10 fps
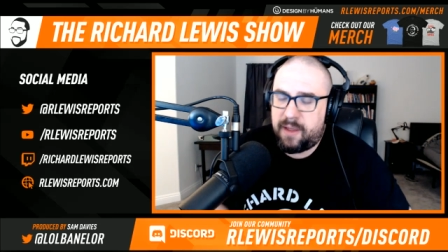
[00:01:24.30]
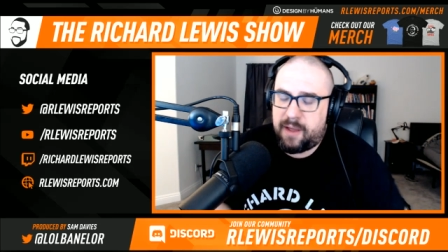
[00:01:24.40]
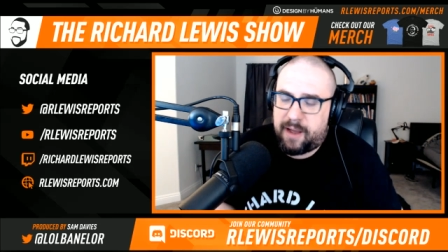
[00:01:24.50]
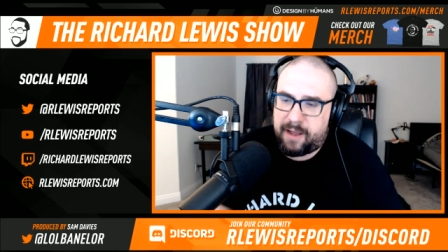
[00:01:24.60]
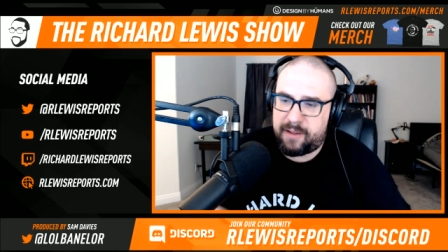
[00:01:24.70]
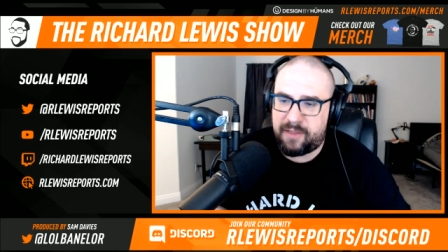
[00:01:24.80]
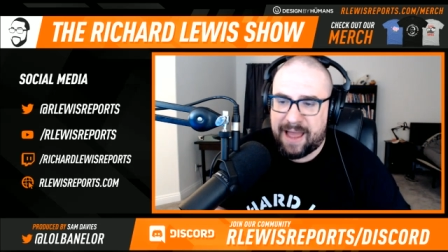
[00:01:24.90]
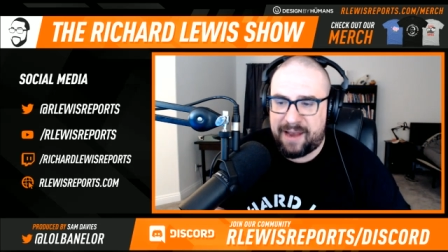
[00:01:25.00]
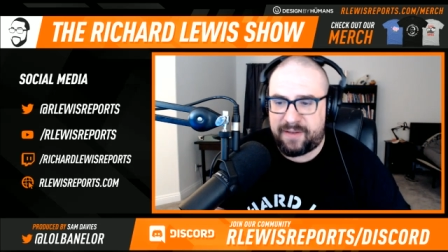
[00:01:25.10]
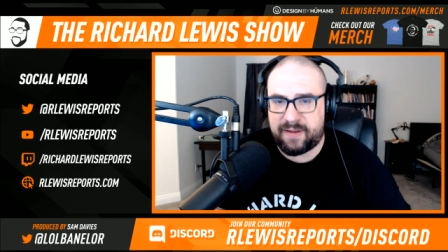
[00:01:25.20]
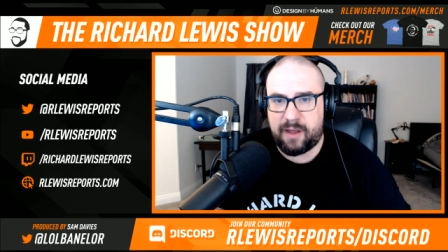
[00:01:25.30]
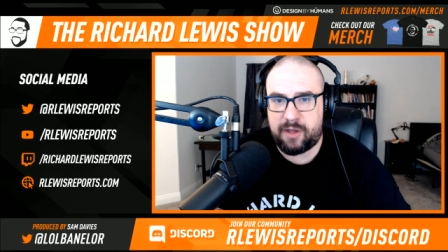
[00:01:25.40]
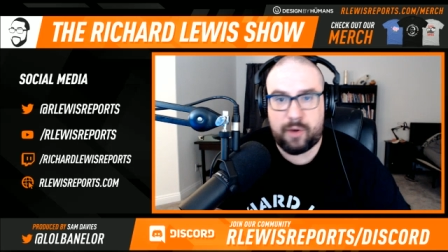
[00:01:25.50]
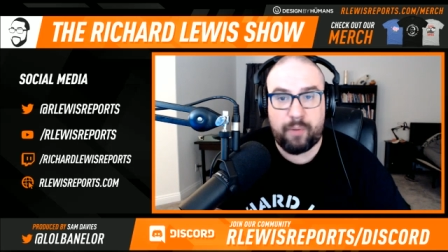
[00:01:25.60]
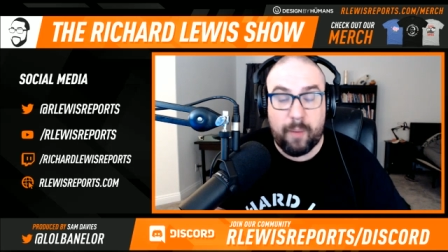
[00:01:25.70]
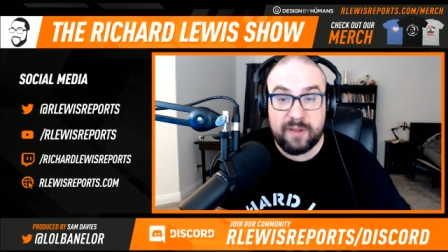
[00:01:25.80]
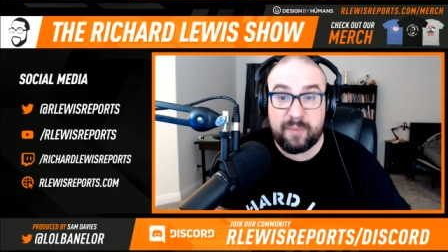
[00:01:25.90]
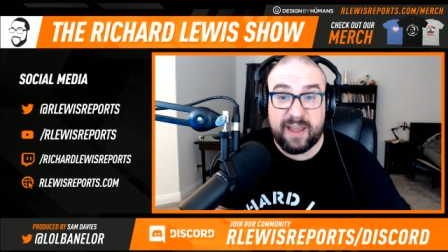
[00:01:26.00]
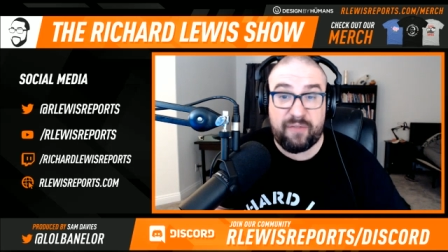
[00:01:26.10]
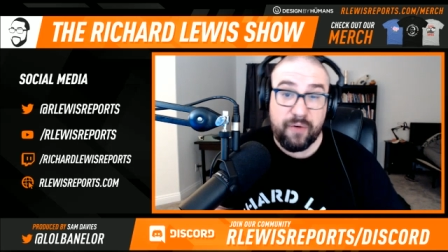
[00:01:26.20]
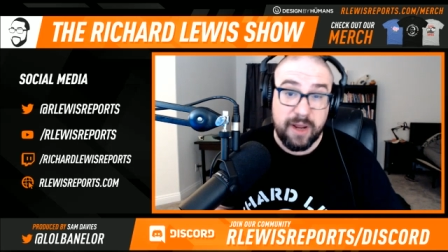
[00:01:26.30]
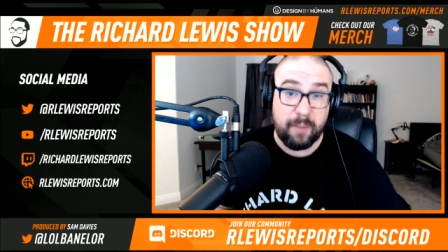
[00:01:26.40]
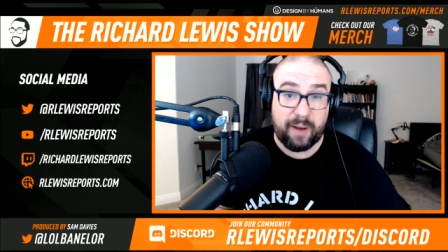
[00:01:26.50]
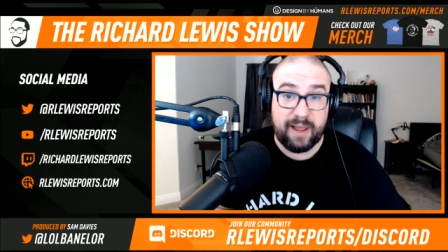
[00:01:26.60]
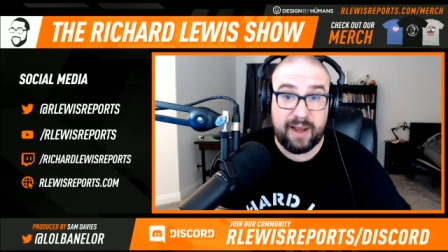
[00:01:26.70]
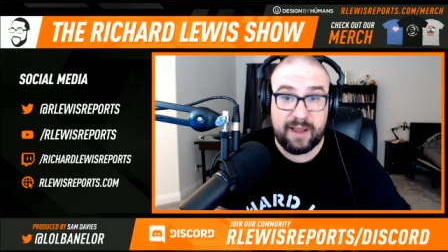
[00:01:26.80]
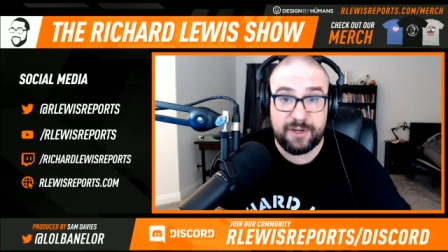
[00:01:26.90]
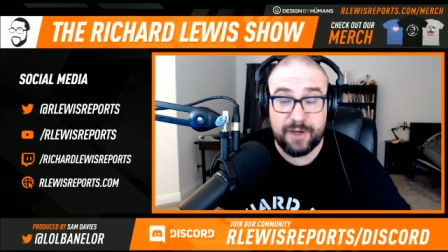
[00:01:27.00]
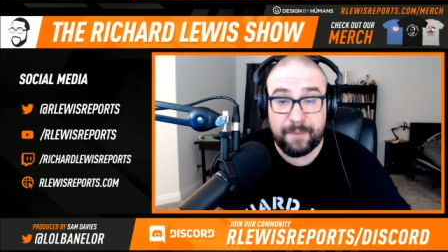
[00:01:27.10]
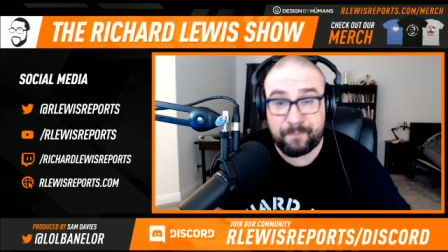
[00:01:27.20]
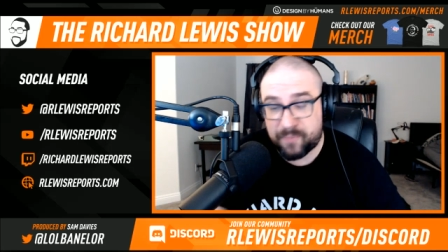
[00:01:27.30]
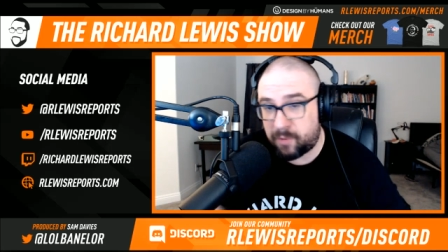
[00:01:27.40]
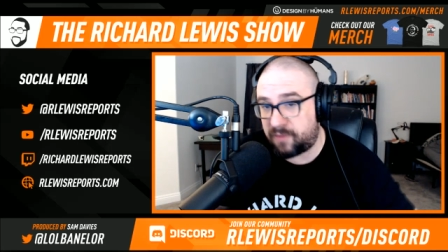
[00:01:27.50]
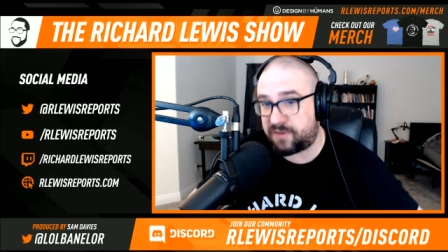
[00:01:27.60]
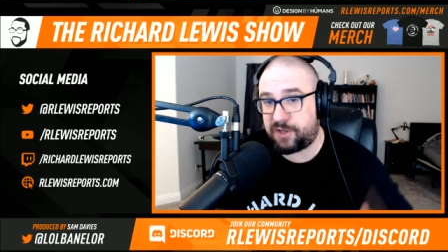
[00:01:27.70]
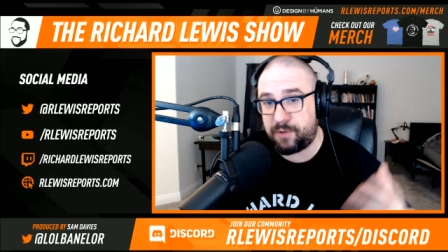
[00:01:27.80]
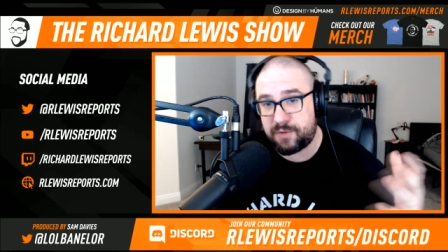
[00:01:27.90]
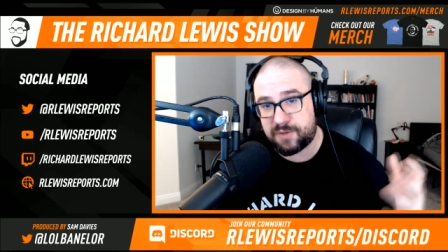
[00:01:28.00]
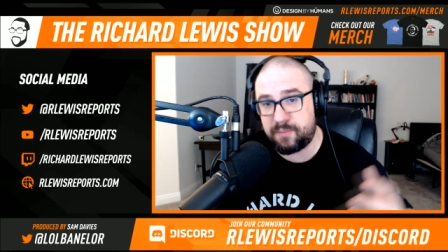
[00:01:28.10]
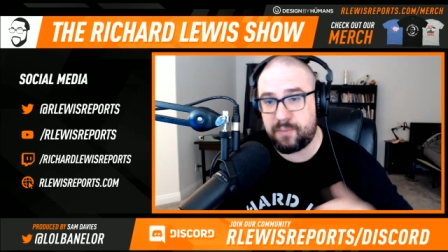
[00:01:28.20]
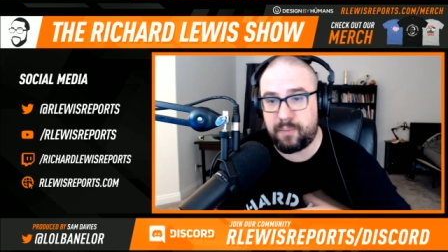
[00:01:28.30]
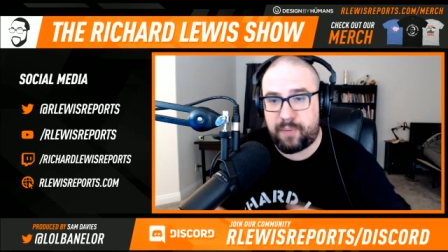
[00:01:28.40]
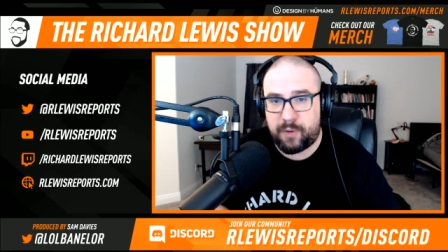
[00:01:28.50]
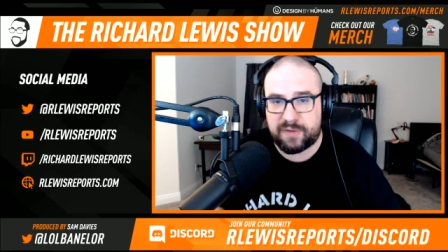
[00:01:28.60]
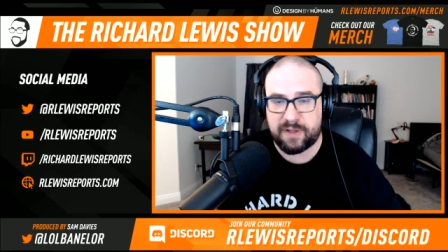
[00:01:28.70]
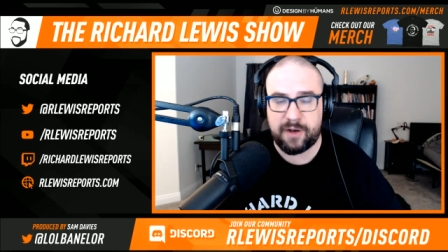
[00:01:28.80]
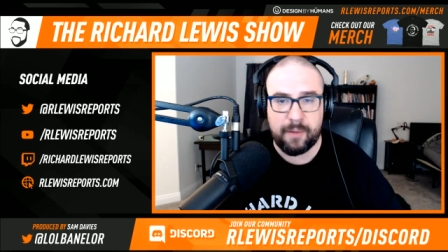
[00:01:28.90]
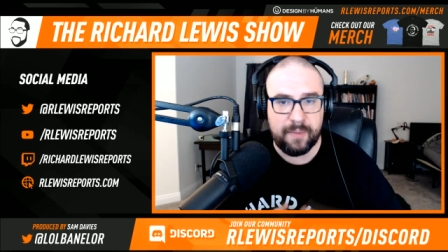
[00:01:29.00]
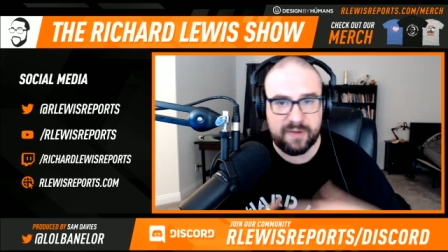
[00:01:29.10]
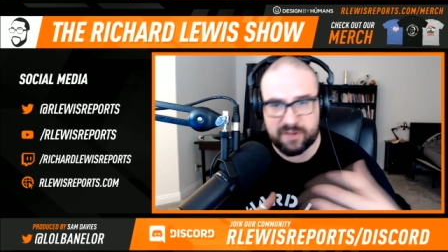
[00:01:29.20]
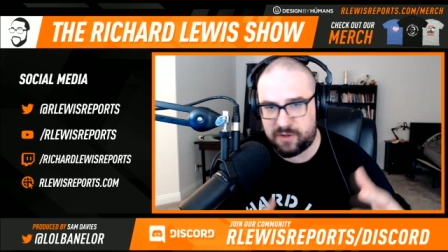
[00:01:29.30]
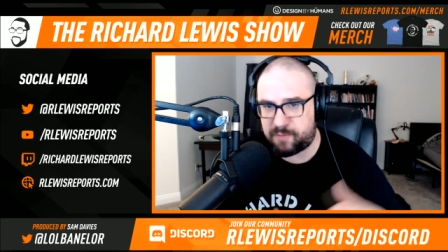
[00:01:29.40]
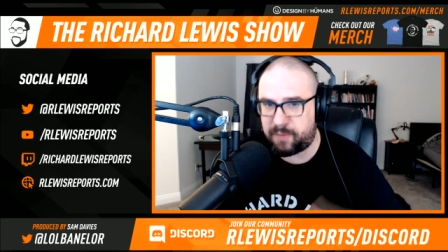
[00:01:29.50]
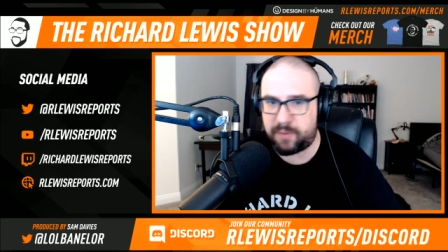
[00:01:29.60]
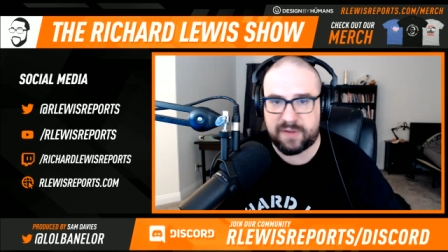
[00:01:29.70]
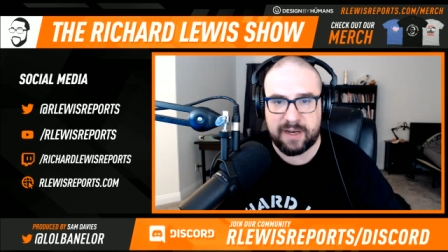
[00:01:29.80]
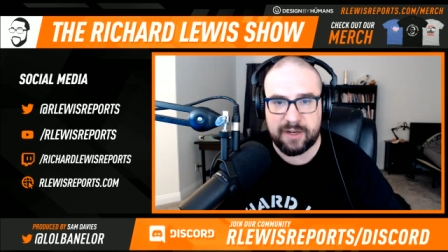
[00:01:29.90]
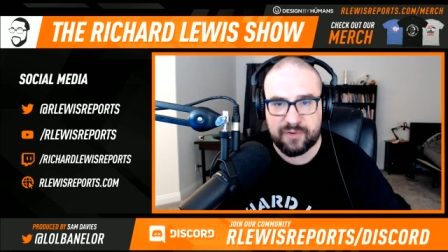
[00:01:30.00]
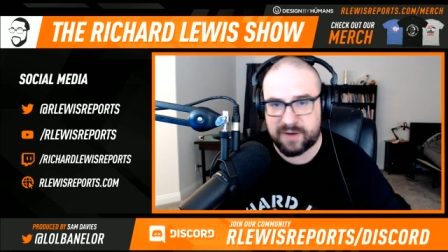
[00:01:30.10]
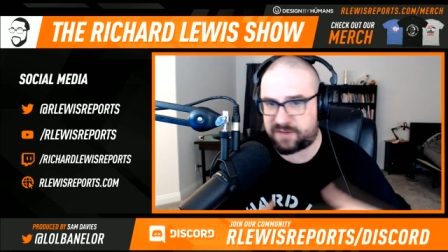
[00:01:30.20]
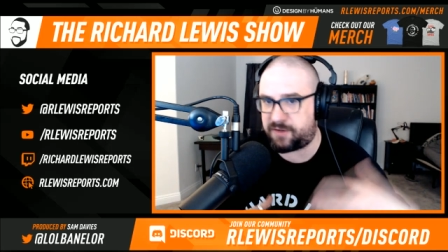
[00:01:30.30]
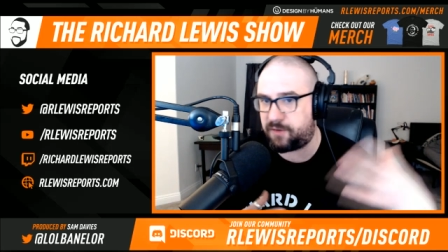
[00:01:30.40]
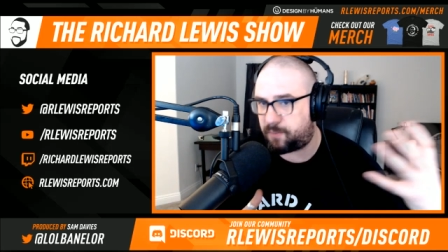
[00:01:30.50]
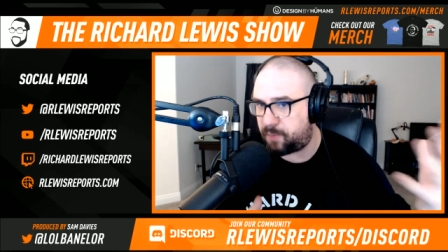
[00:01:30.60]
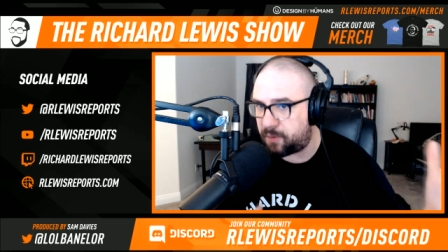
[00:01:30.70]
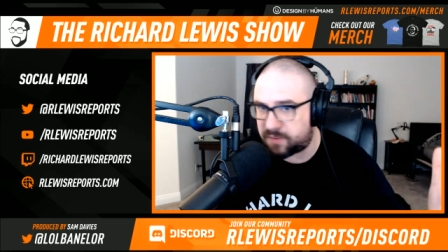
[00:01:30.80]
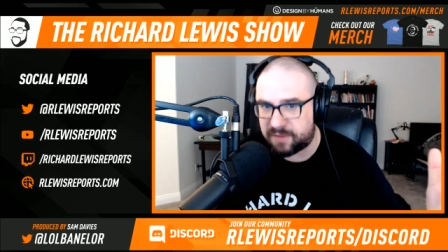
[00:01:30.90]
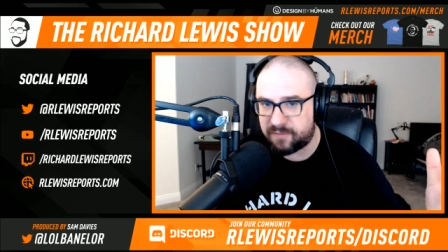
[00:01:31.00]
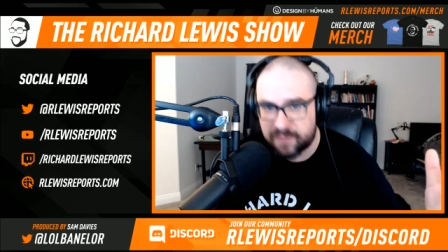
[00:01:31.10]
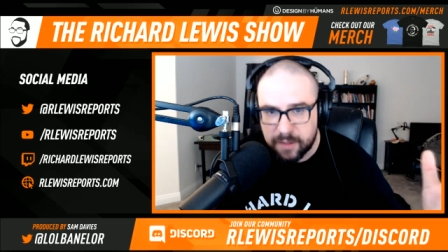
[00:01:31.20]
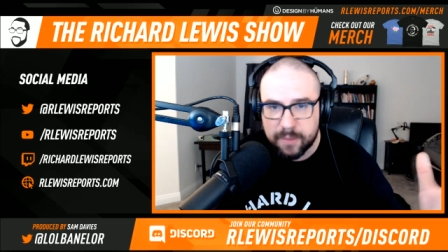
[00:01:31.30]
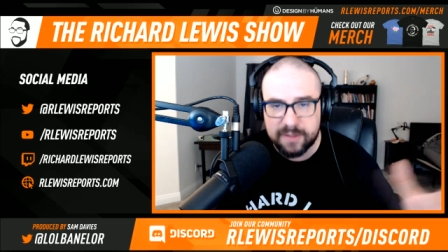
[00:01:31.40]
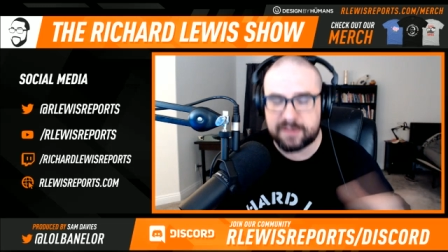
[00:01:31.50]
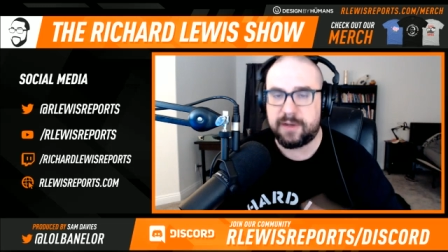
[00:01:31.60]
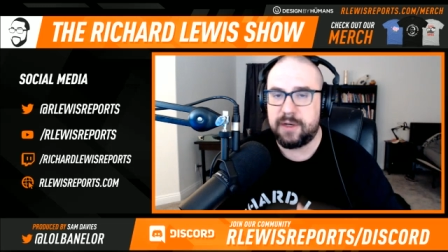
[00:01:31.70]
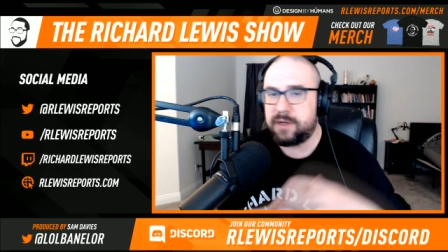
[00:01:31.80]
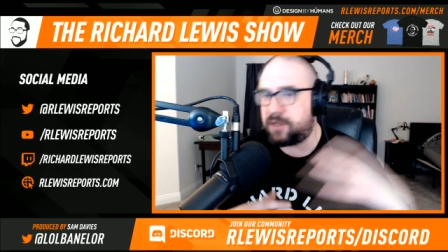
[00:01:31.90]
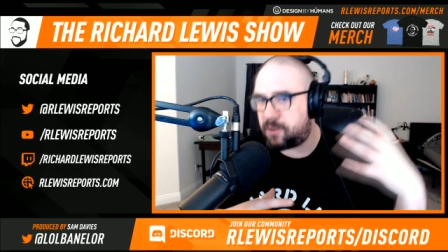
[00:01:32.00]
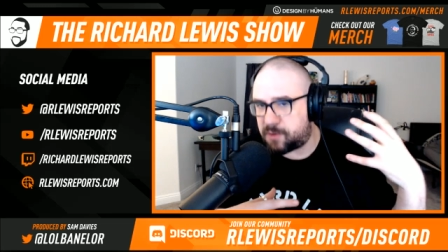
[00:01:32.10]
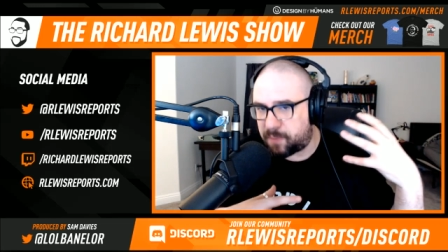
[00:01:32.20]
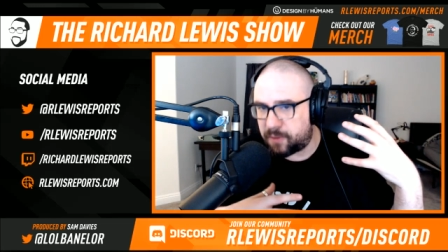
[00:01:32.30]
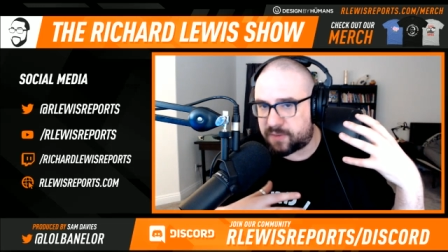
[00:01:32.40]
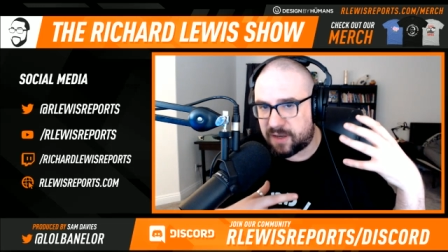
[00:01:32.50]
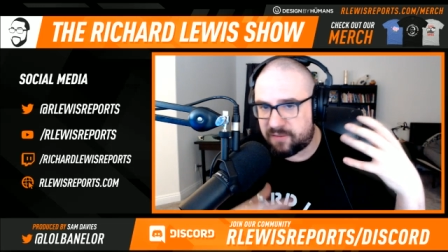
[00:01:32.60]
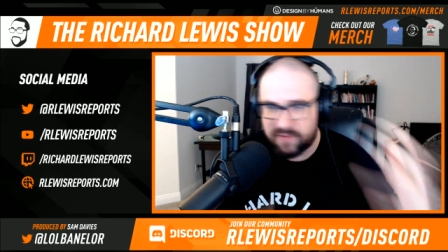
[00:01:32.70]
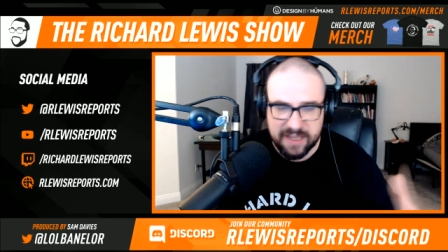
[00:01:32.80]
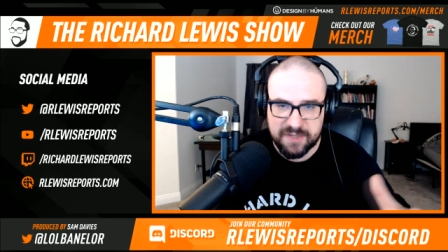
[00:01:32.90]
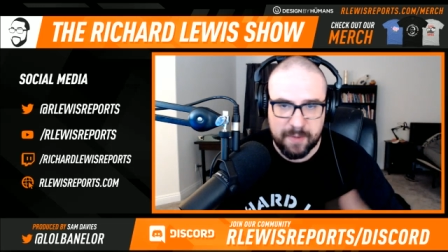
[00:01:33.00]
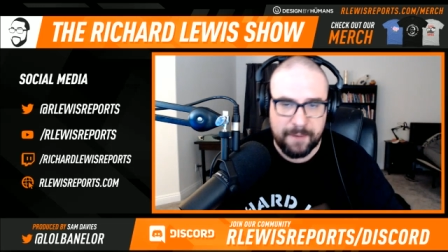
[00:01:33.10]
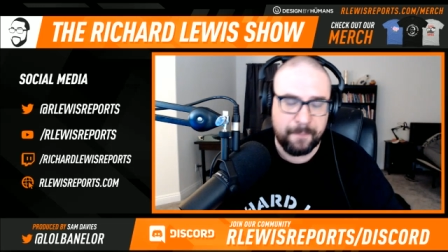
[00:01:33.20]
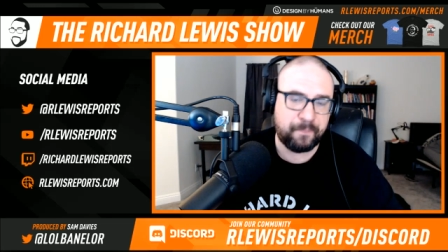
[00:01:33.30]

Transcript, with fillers: uh, that uh, you can probably make it free to play in Asia. It gives a huge boost in numbers, huge boost in interest, huge boost in viewers, huge boost in investment.